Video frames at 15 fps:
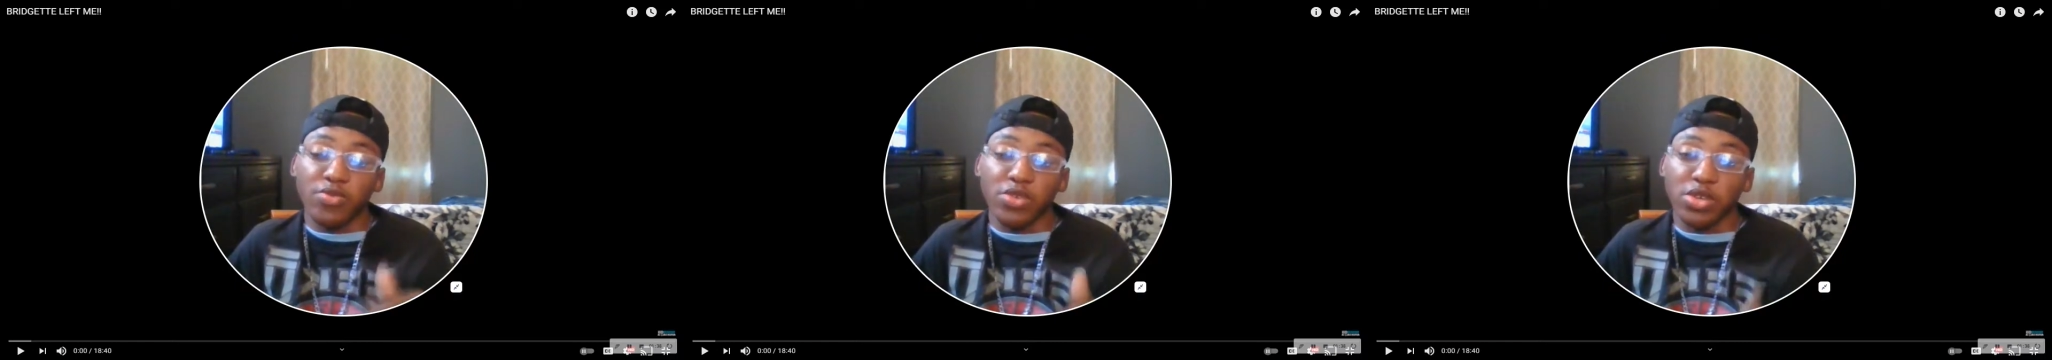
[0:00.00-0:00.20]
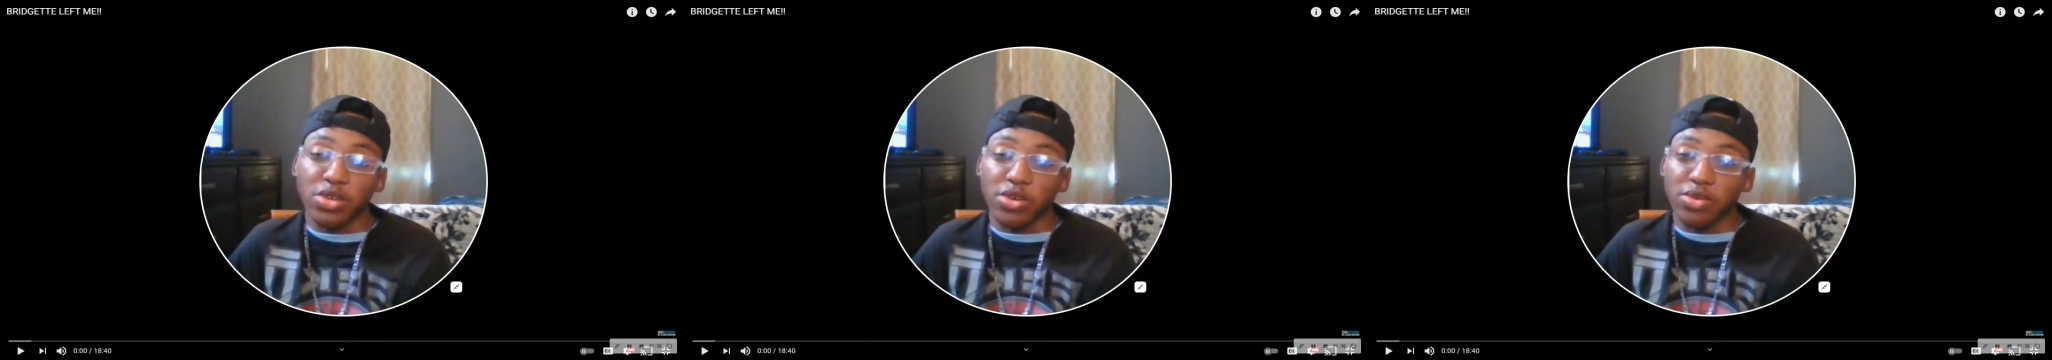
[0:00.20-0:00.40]

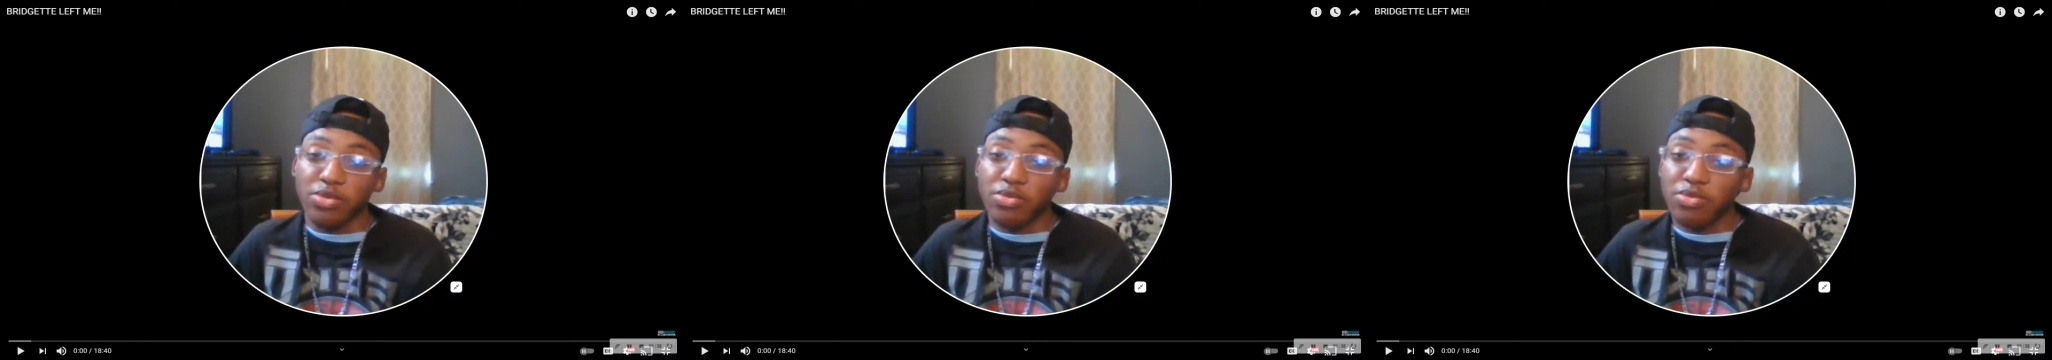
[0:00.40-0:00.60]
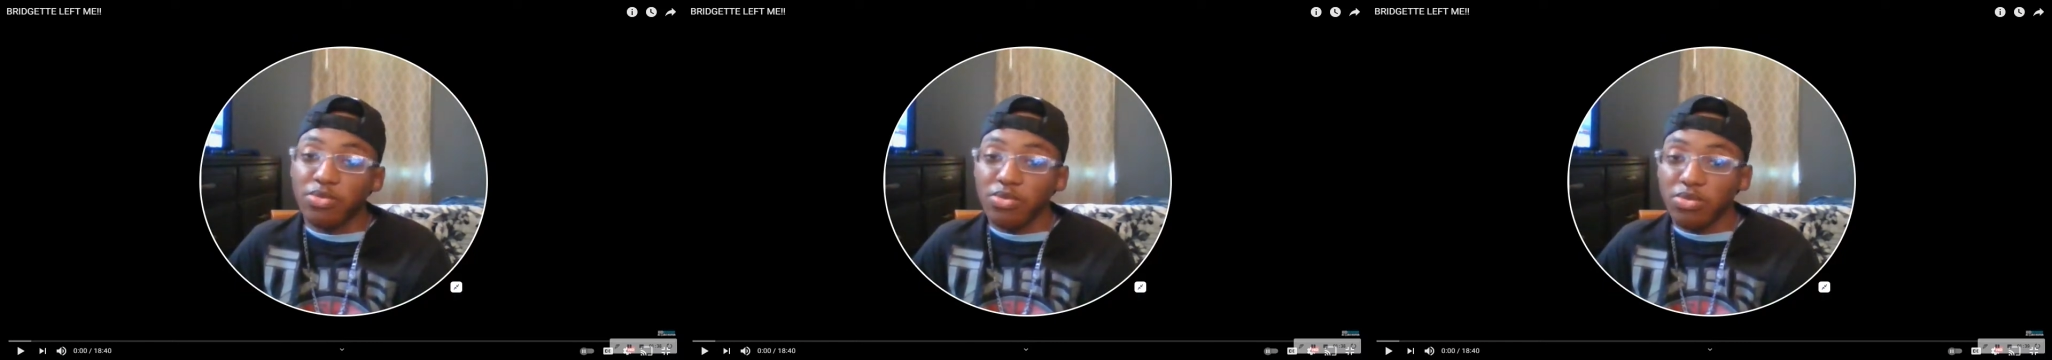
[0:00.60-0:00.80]
video.
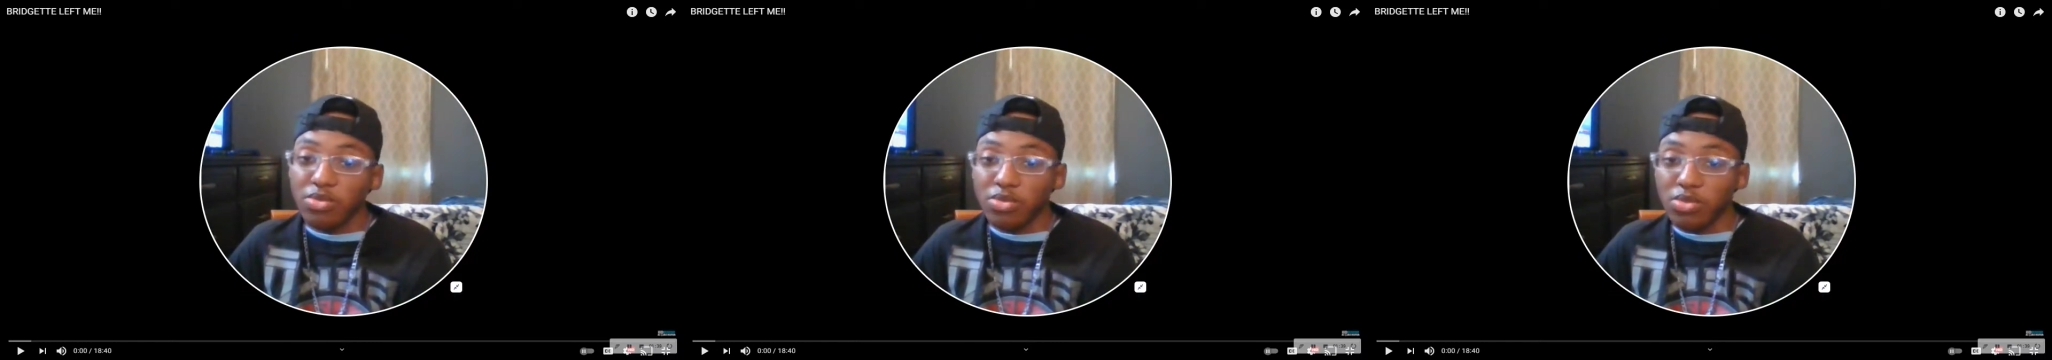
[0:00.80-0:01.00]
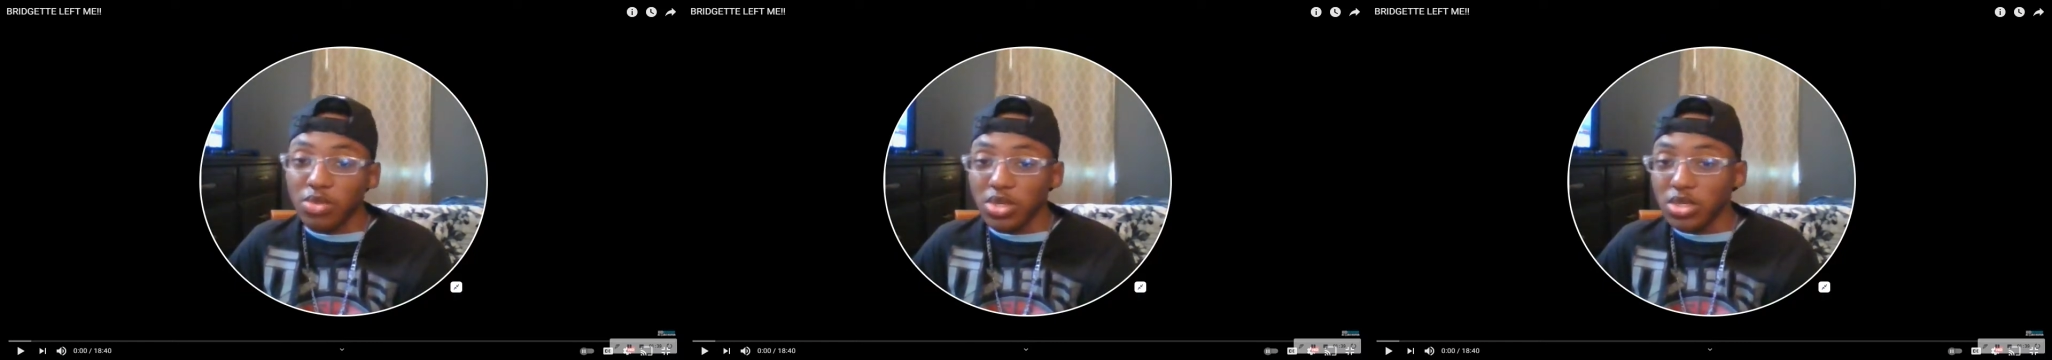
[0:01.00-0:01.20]

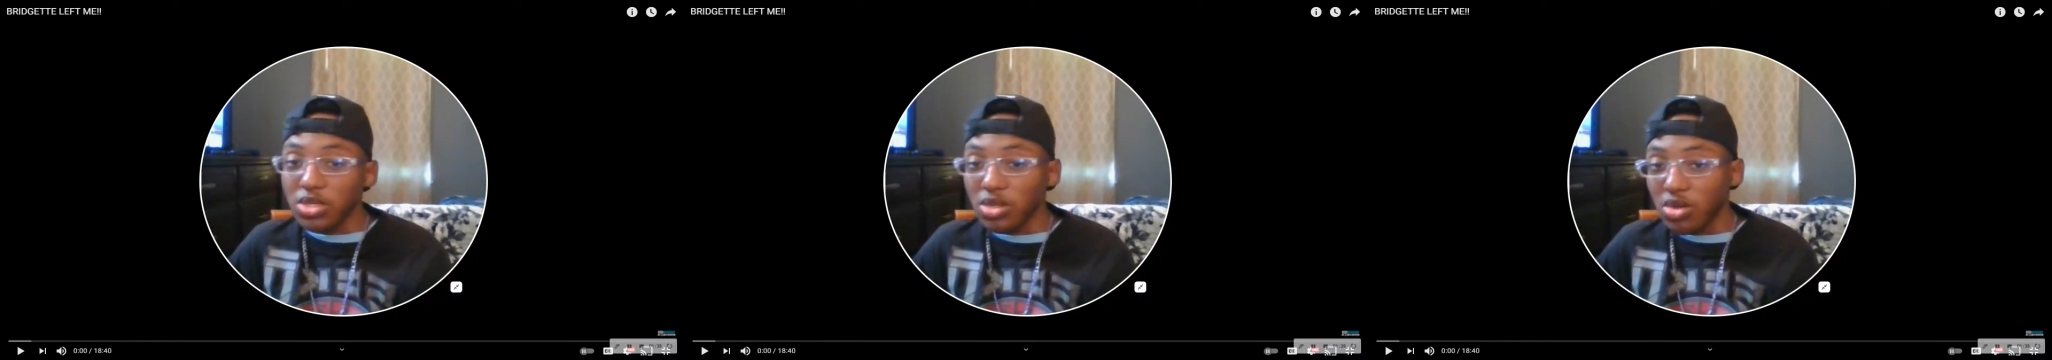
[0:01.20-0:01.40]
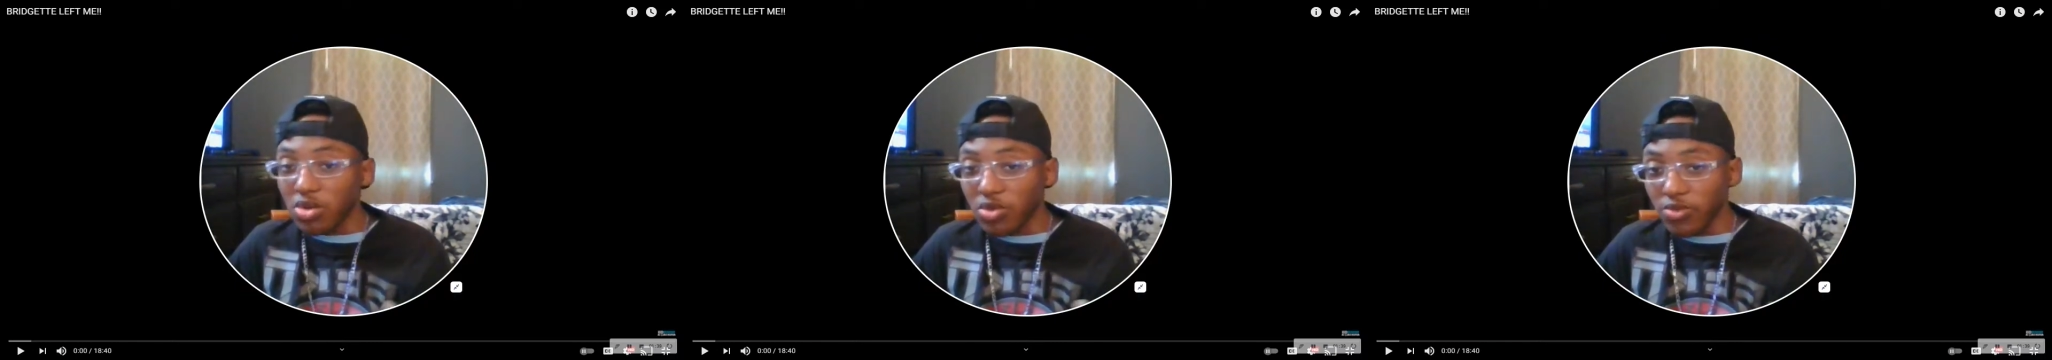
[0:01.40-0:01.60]
This is
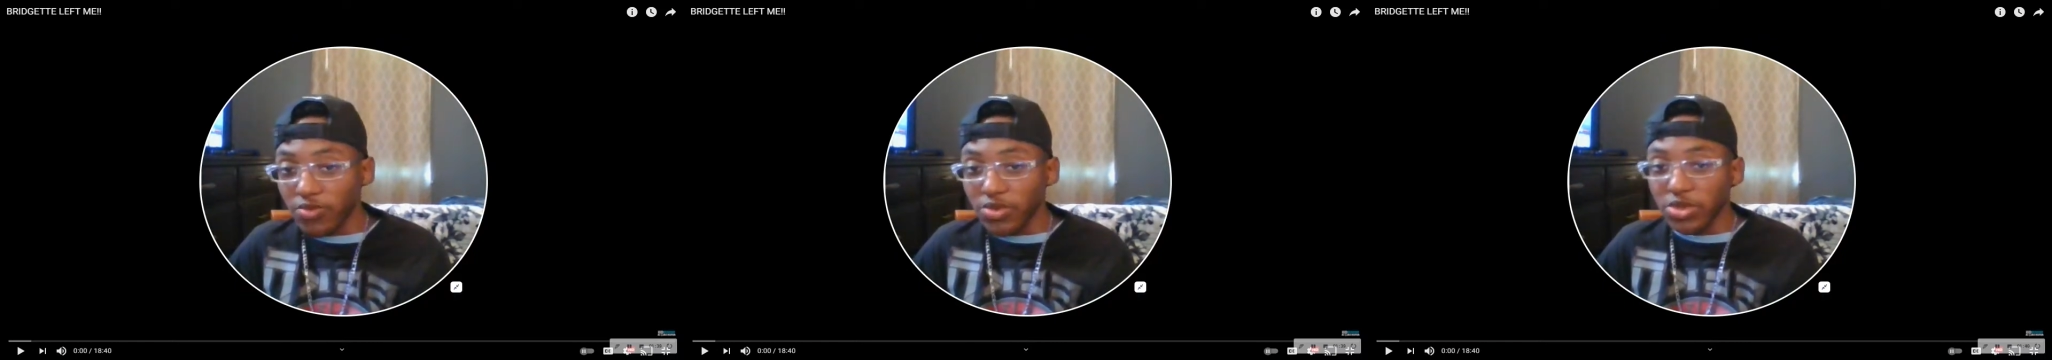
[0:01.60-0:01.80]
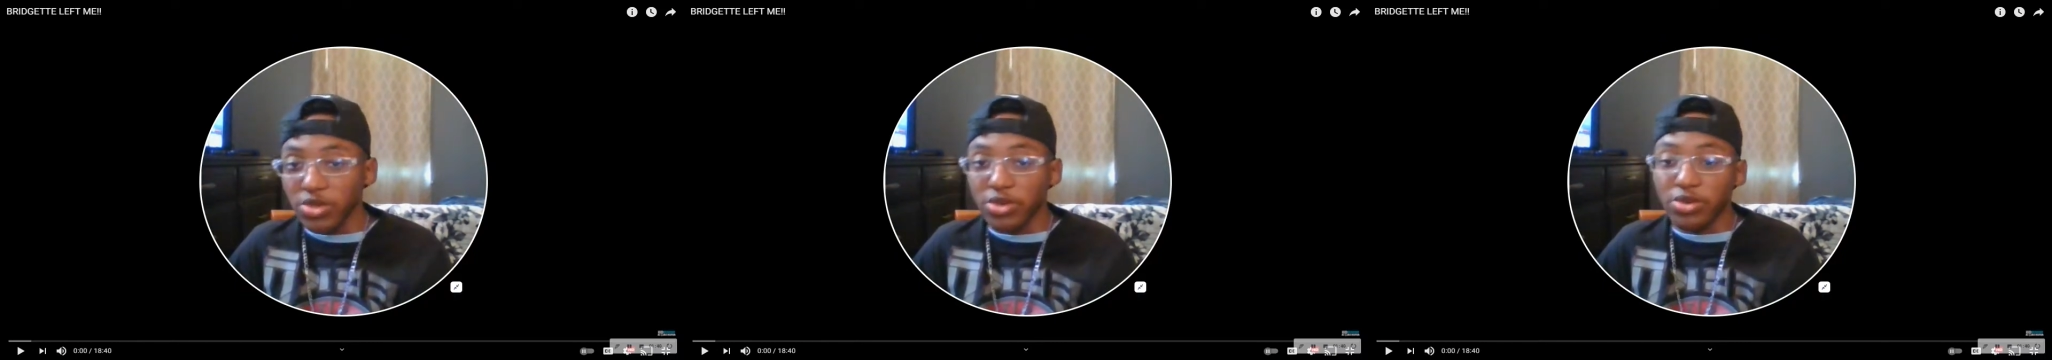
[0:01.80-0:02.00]
an old
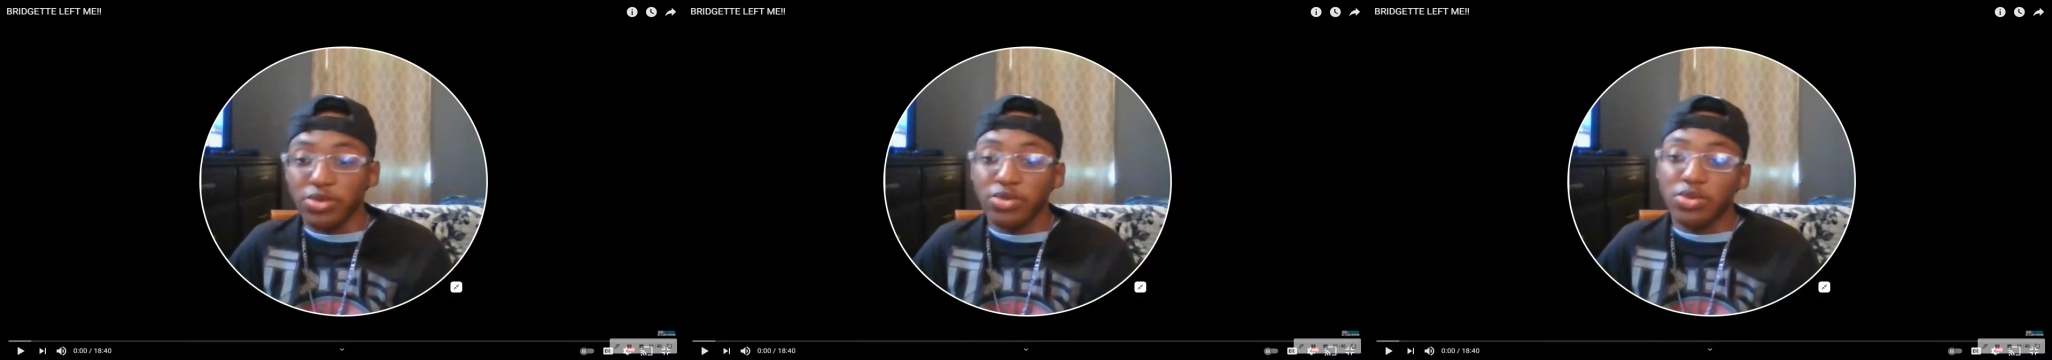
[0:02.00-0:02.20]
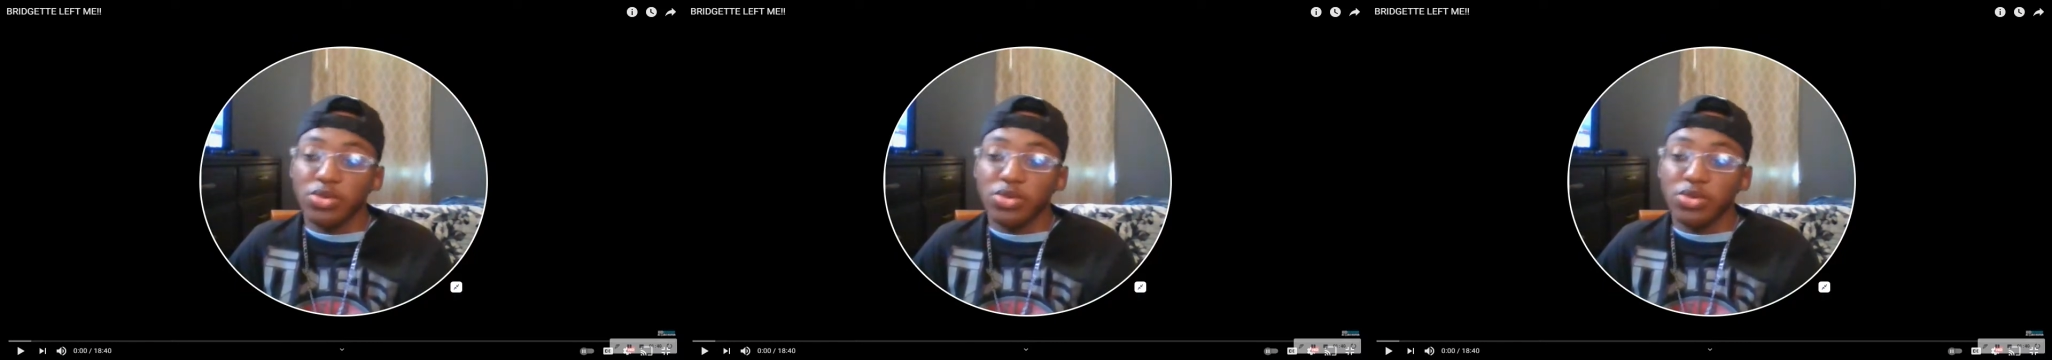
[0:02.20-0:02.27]
video.